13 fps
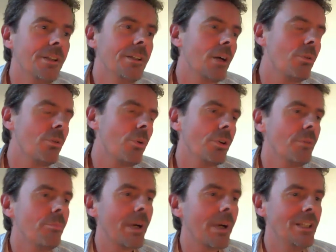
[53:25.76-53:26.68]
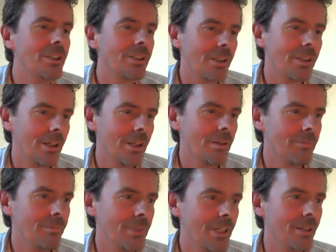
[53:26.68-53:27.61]
go on and base
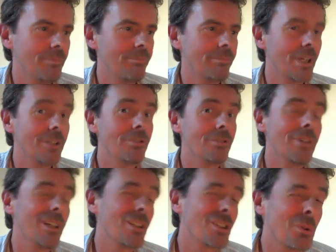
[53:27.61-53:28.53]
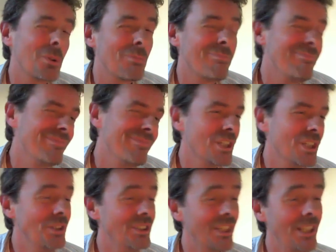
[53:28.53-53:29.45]
their sort of
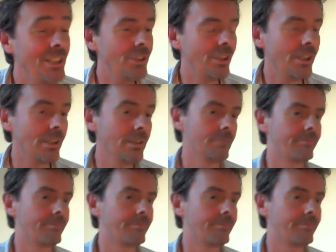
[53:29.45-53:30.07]
teaching